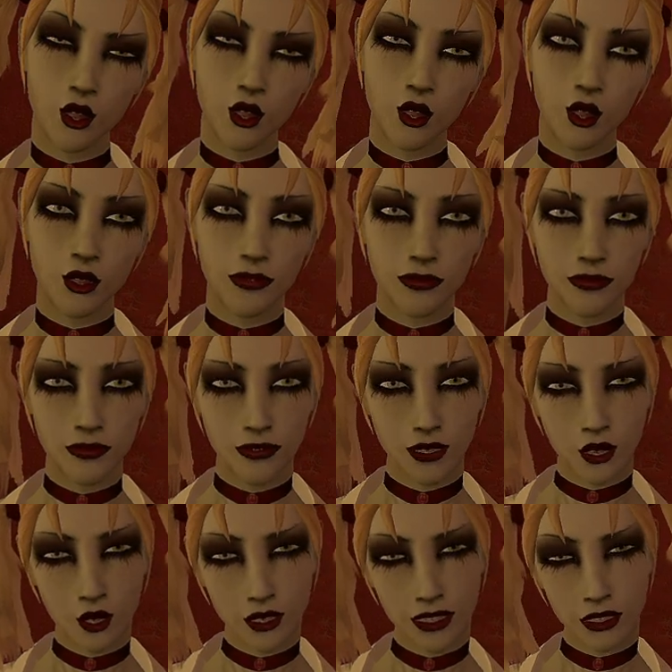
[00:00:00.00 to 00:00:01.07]
So,
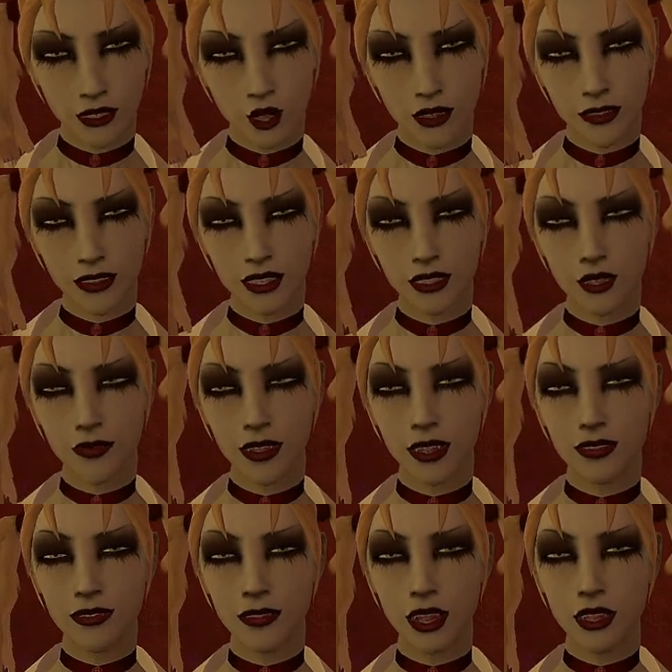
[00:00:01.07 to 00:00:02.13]
Therese told me you
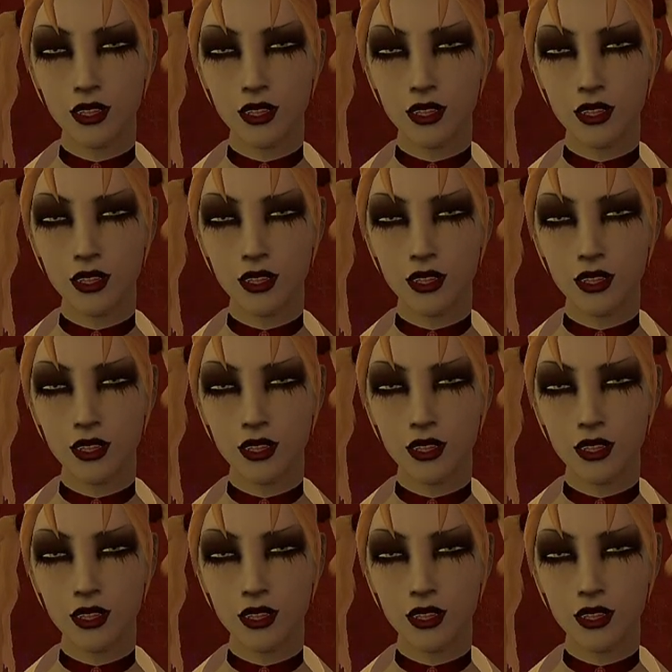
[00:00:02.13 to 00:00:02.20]
might be